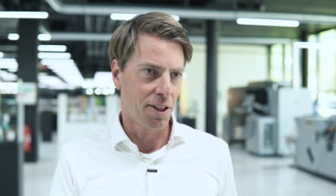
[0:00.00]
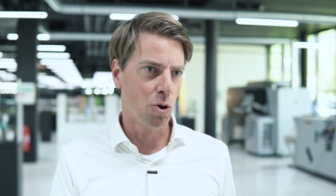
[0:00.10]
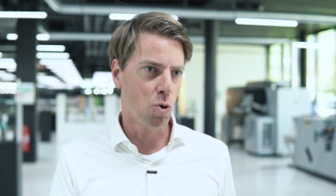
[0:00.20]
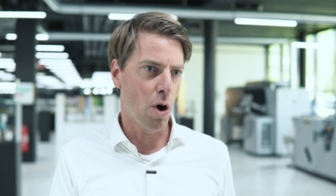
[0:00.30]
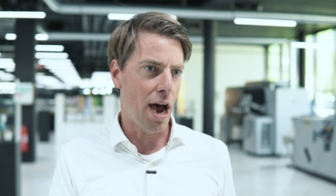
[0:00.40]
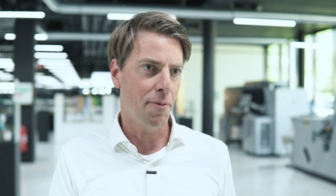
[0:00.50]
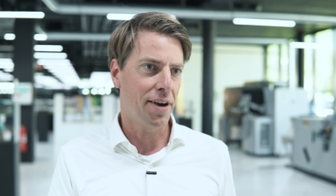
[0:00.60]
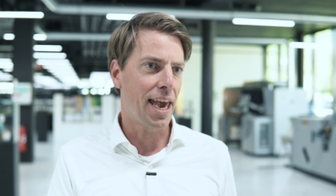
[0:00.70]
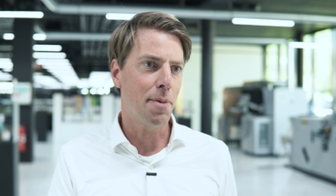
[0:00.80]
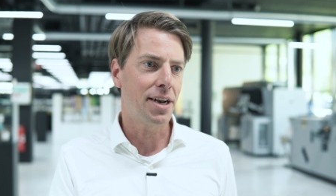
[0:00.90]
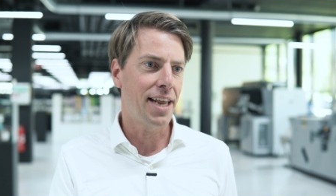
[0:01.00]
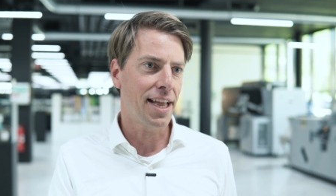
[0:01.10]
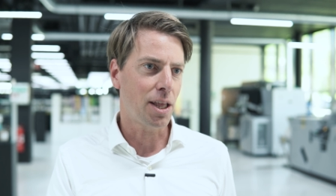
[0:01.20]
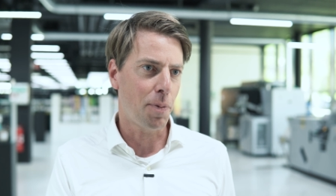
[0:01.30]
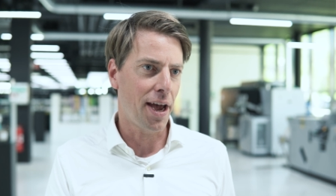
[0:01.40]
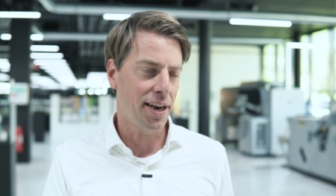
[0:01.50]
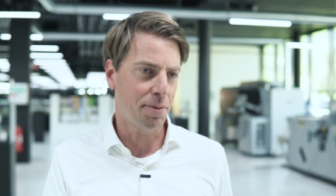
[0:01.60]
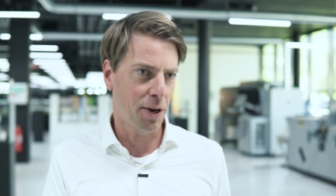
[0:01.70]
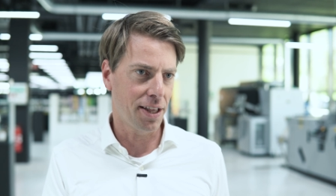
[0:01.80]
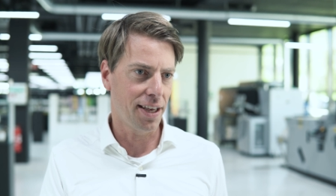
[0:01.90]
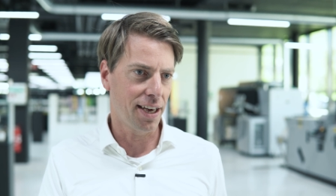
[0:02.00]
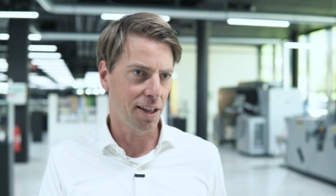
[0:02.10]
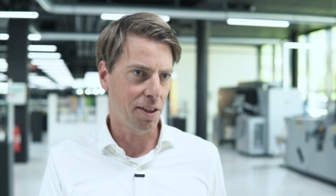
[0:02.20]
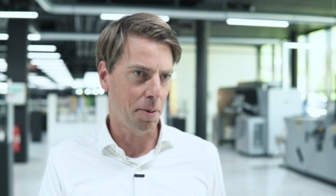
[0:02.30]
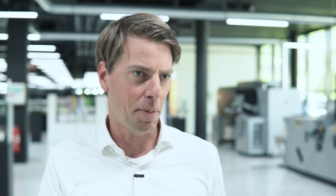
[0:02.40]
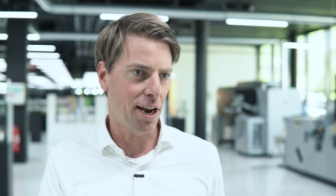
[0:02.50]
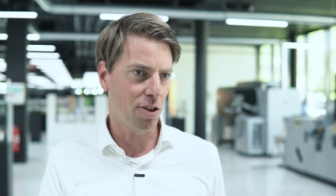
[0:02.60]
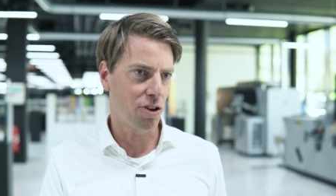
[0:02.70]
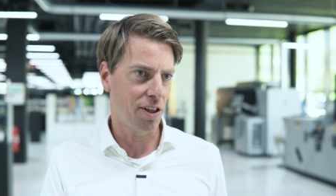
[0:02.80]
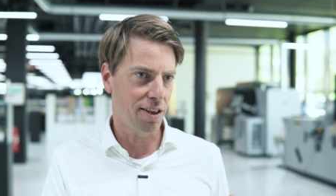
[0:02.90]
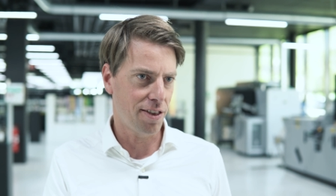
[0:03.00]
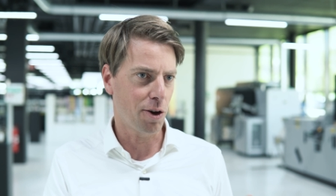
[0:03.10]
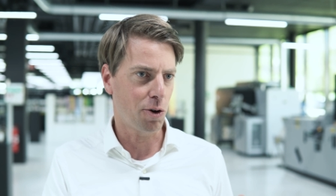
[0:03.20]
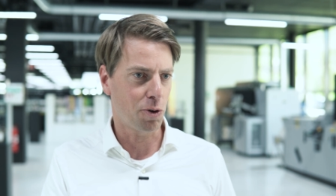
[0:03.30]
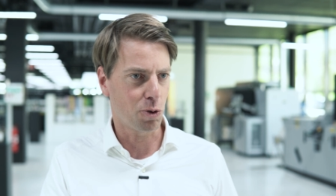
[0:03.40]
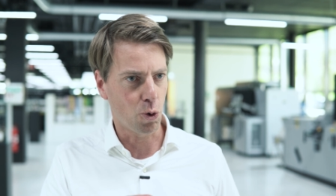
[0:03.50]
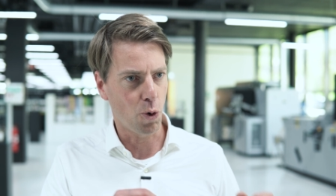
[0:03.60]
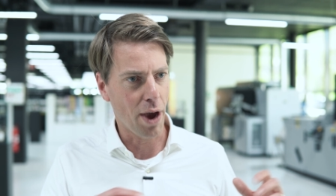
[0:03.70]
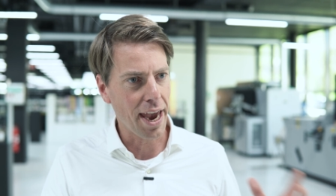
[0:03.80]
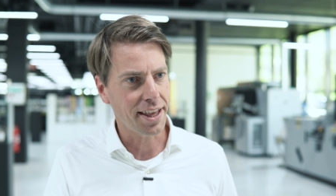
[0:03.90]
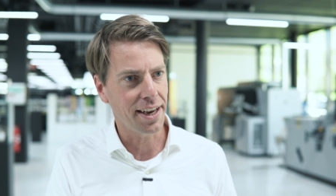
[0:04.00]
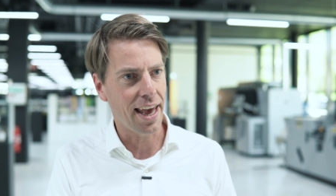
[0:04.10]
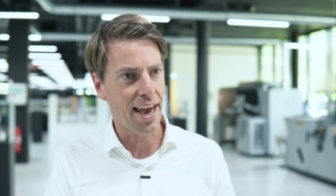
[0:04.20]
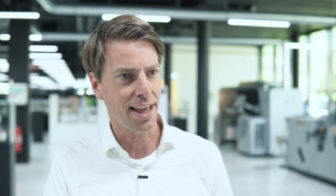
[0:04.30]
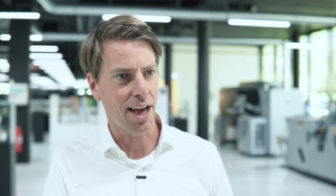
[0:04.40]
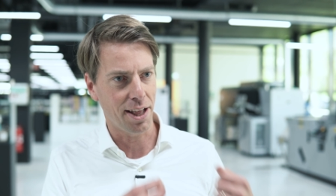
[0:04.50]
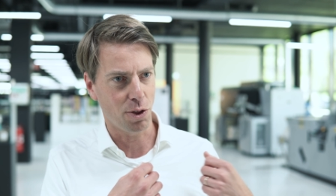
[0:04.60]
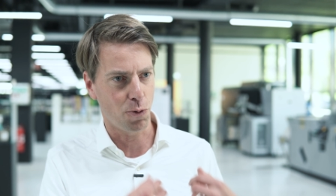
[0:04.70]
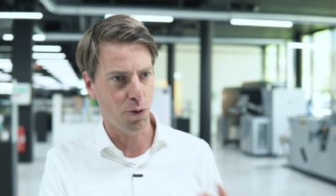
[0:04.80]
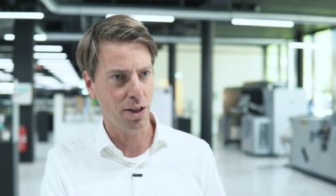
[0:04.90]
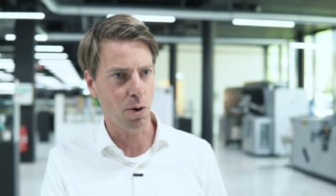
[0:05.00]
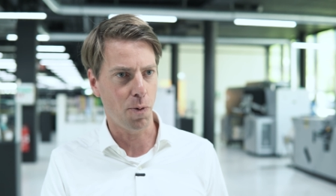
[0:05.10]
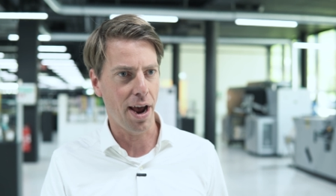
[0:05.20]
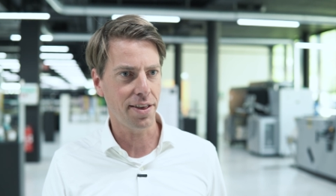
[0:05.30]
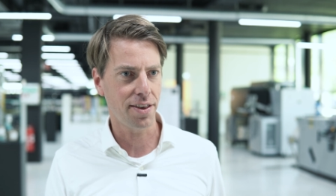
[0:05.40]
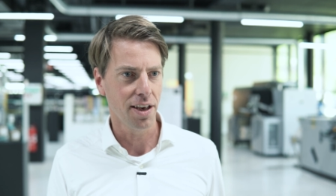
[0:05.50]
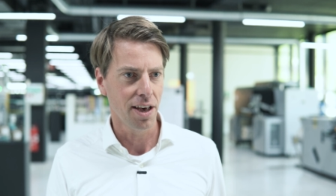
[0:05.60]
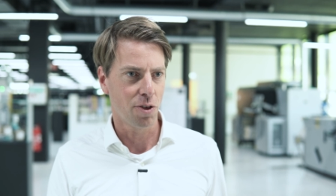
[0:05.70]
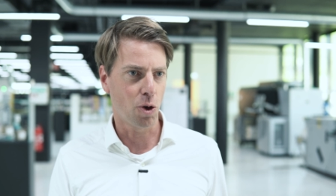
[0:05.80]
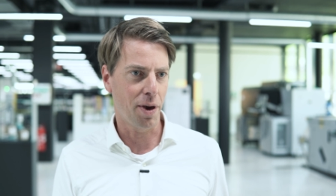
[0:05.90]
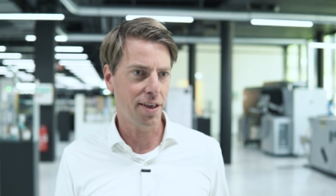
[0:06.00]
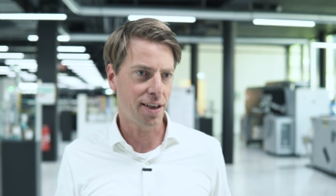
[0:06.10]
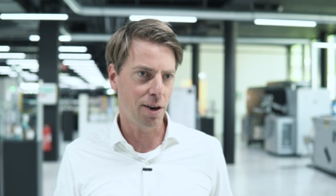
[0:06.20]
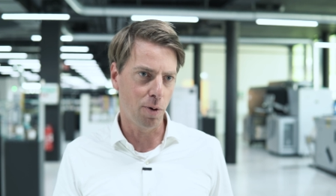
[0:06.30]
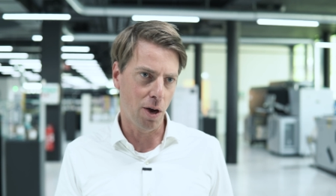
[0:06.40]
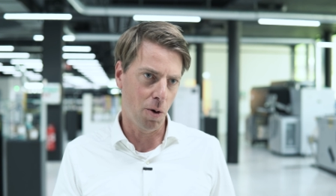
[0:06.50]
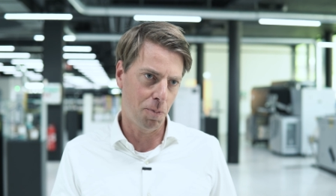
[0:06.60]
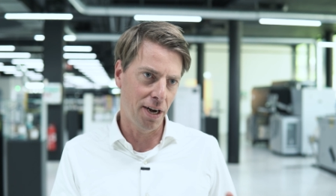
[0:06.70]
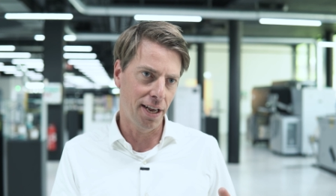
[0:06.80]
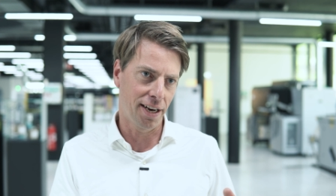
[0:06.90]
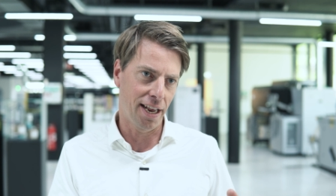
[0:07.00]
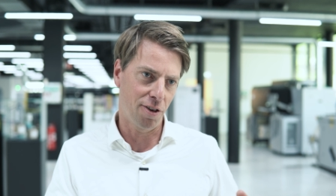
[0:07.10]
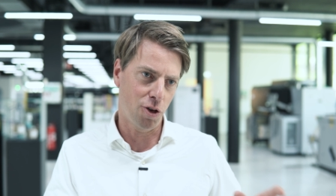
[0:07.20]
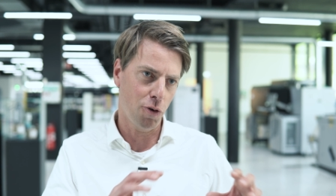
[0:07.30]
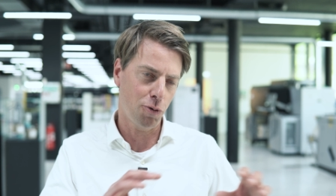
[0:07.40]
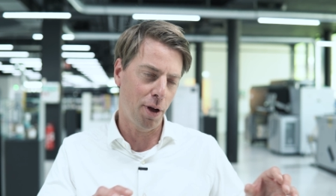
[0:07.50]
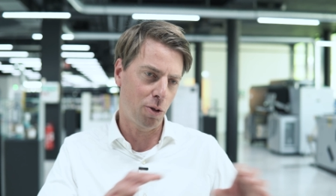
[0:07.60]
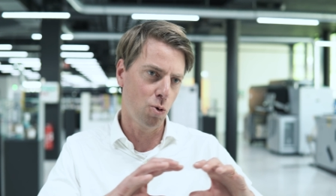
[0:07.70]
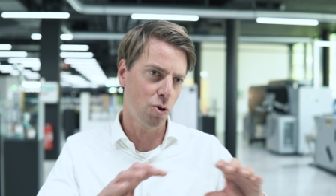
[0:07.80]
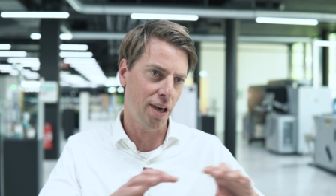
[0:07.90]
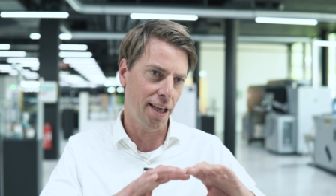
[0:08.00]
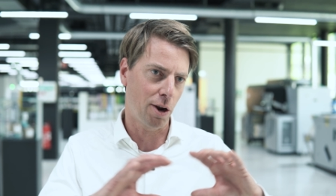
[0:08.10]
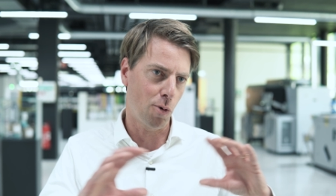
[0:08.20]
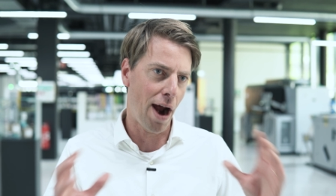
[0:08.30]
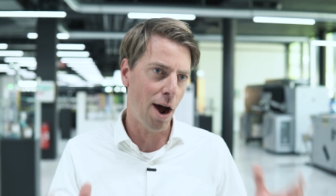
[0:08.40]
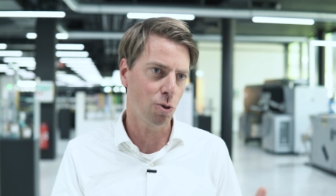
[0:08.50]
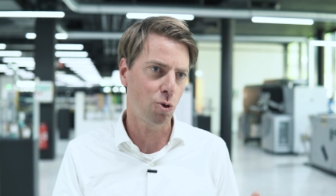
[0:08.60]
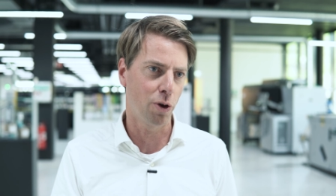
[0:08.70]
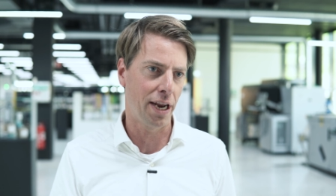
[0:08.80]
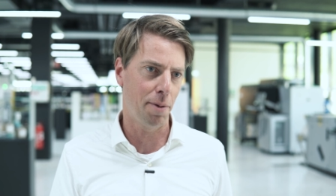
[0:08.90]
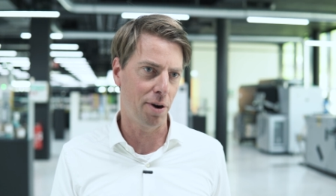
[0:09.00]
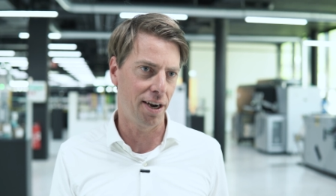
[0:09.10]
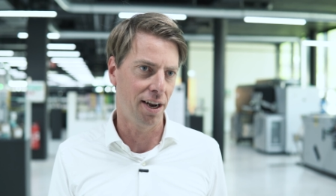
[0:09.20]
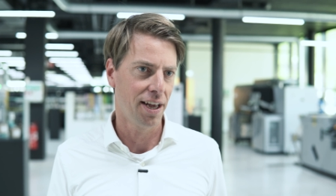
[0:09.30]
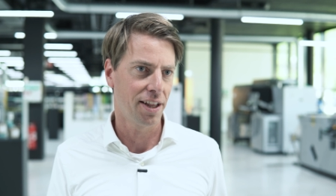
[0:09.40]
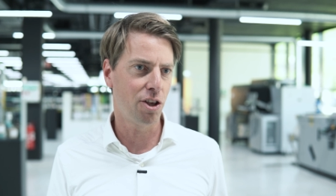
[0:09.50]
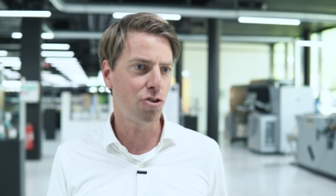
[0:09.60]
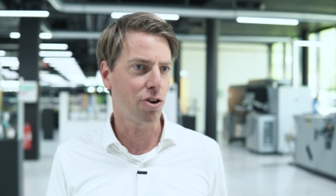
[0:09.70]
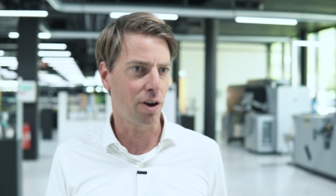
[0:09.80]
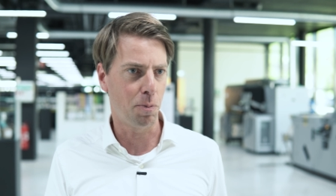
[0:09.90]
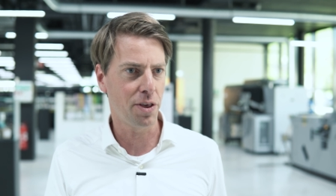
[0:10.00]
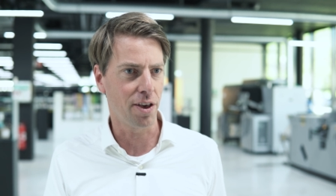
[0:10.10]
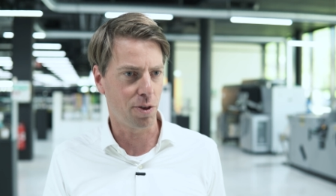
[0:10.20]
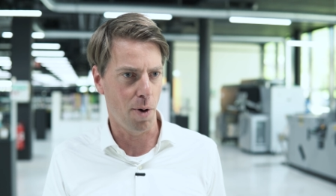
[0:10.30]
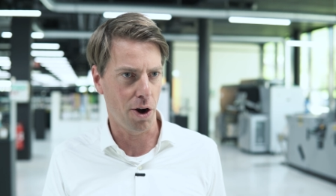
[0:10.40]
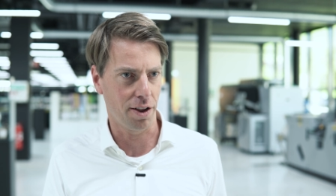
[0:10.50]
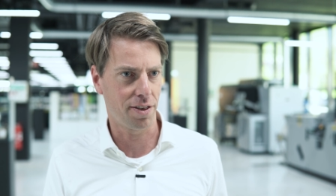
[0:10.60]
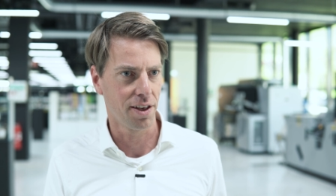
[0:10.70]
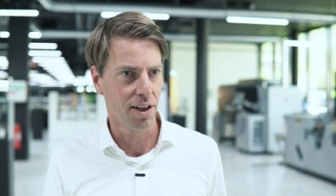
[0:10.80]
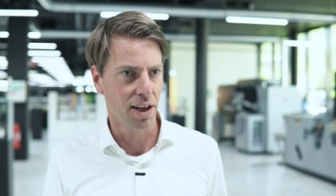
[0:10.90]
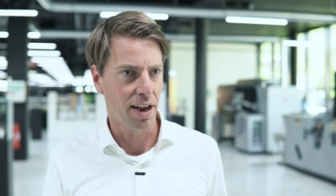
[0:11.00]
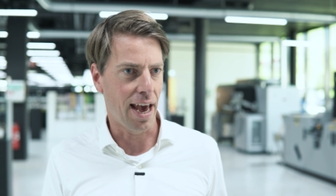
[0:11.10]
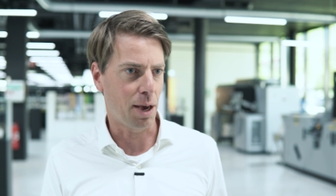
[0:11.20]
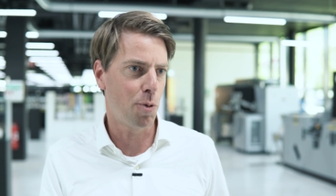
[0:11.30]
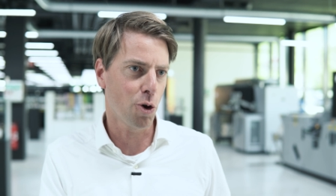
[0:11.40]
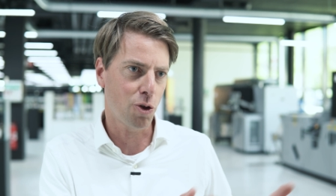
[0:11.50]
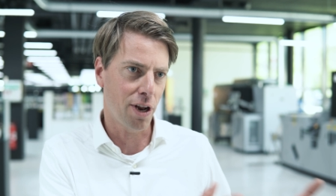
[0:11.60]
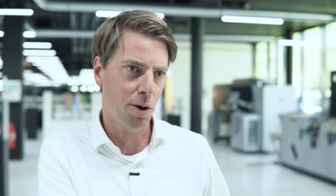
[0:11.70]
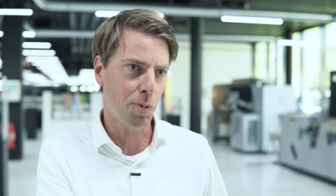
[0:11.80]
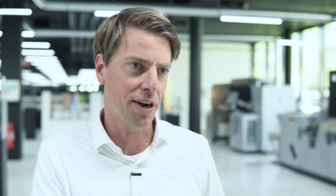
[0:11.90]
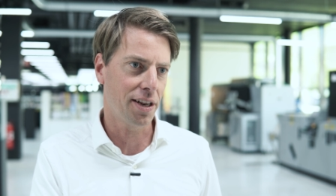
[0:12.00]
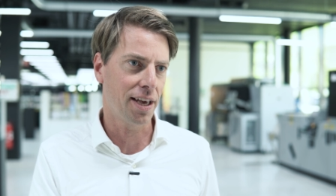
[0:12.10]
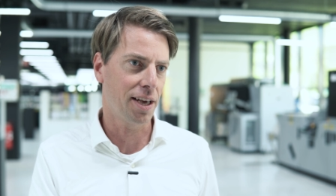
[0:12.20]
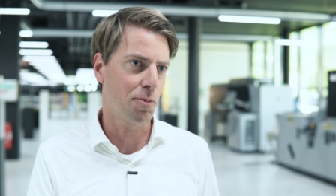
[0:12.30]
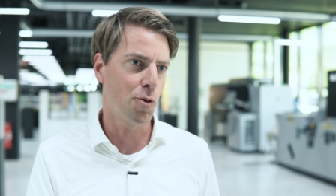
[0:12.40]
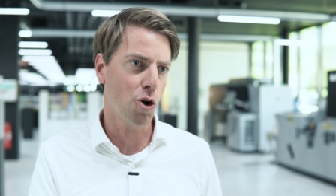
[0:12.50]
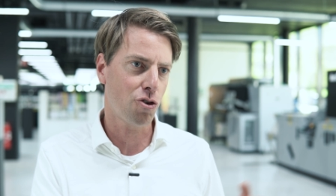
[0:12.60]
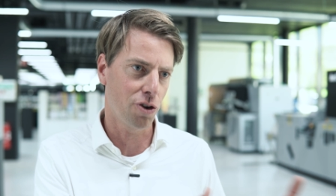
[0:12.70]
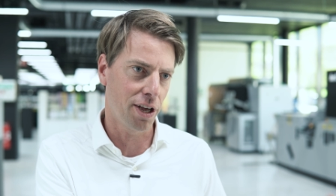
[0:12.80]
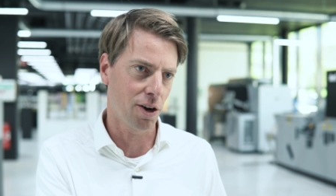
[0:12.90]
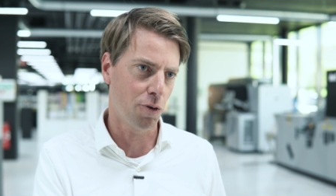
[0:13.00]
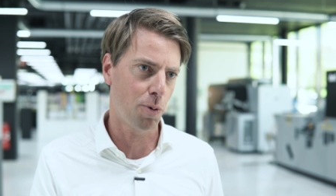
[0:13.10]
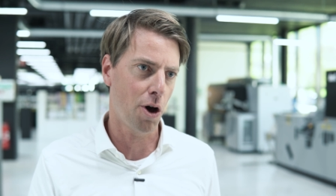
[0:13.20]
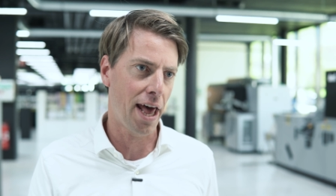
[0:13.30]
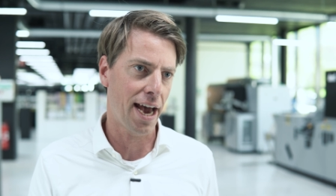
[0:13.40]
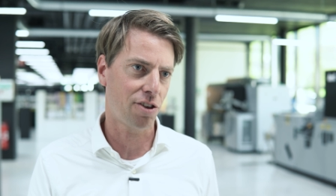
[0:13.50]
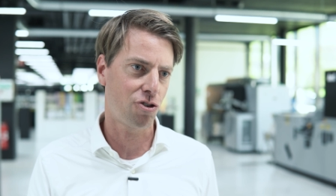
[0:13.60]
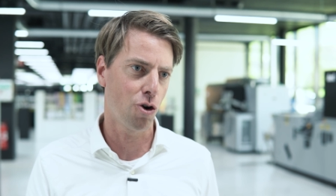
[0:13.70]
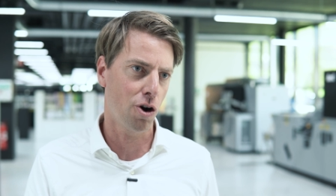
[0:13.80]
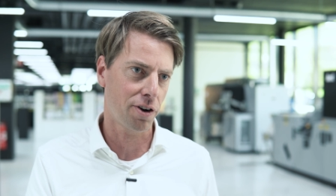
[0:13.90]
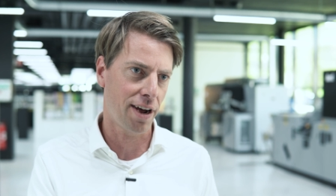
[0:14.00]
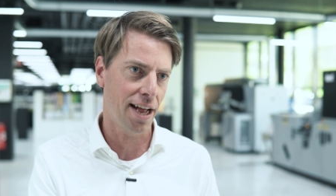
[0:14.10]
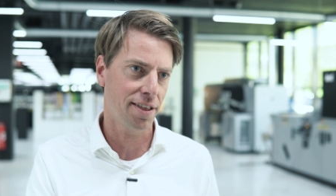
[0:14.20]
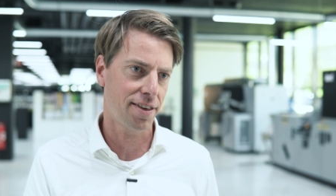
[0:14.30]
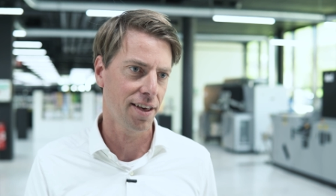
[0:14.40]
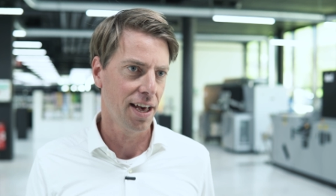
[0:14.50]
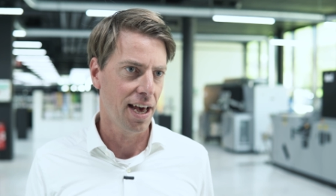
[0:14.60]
do variable data printing and manage it easy to create the data and to feed the press. So basically, we are building the software toolset around to enable digital business models, like personal printing, versioning of products, short runs,